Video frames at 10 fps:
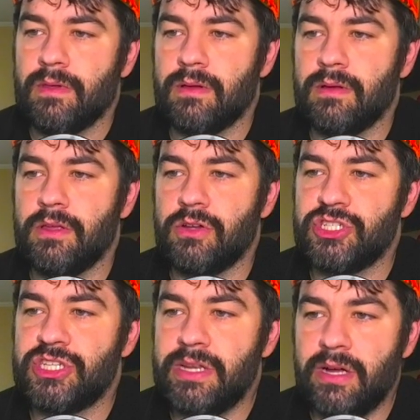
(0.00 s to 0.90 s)

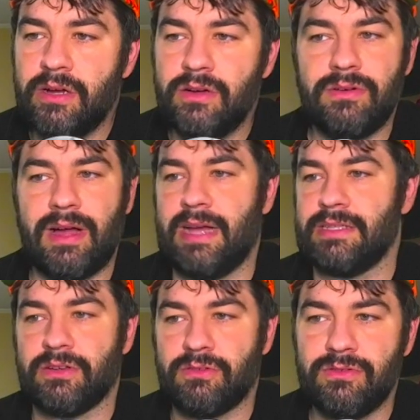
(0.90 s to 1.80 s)
Yoshino,
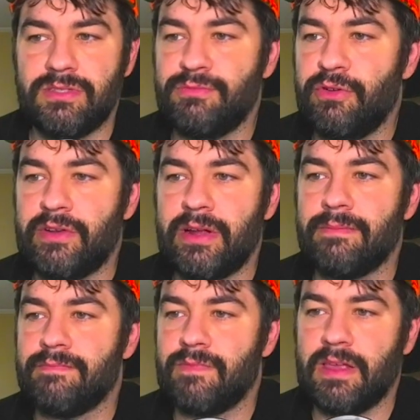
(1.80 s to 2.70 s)
Isaac Cruz is moving up.
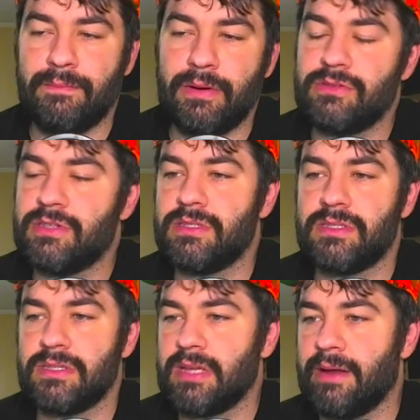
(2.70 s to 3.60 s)

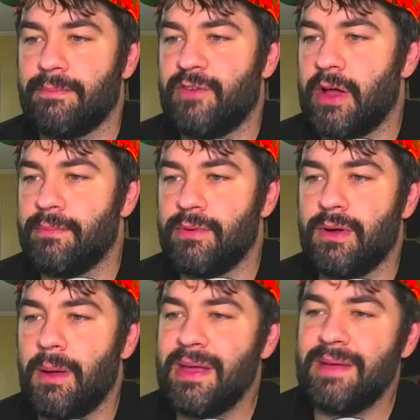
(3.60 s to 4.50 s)
Kambosos got a fight.
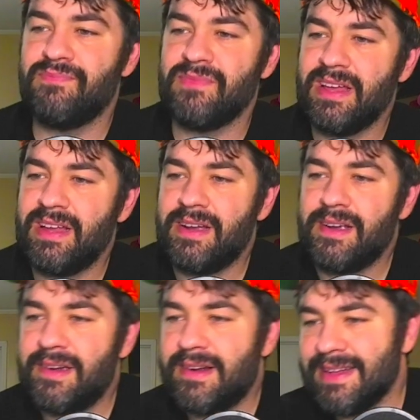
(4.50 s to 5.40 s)

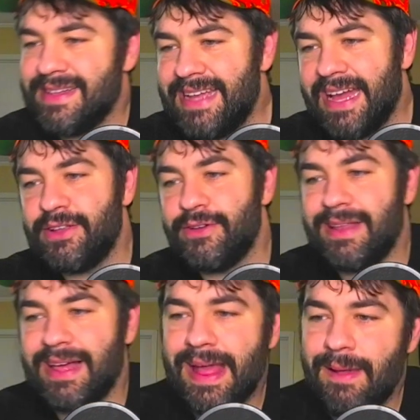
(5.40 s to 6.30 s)
Yeah, dude,
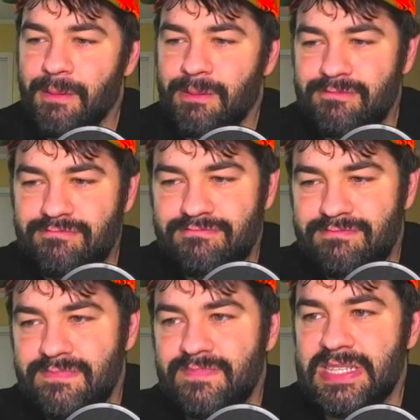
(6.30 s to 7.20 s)

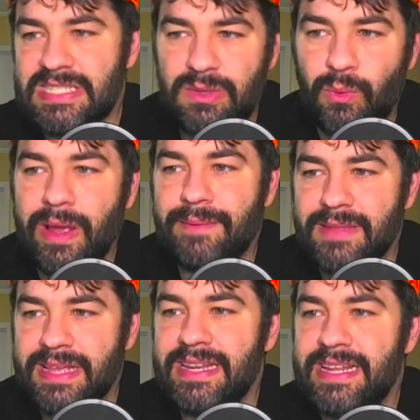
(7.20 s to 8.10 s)
this is a win,
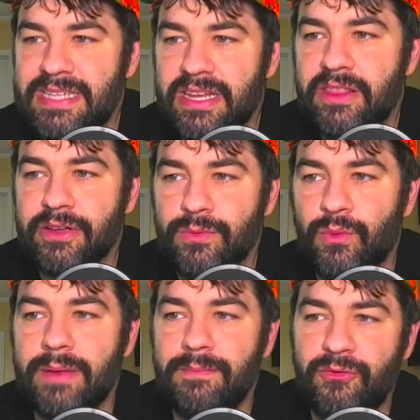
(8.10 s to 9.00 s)
and he needs another good
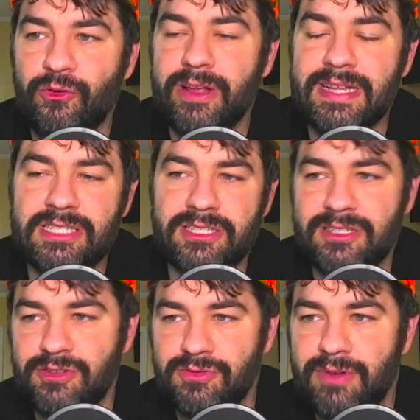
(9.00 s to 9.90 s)
win before he gets
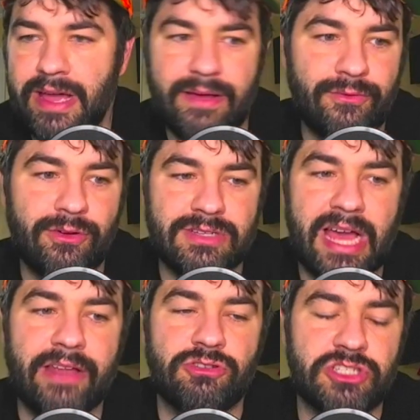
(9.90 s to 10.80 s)
to a real
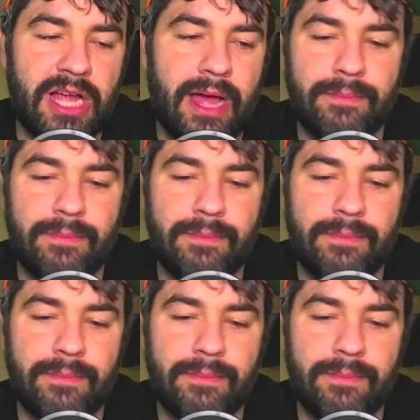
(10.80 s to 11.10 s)
title shot.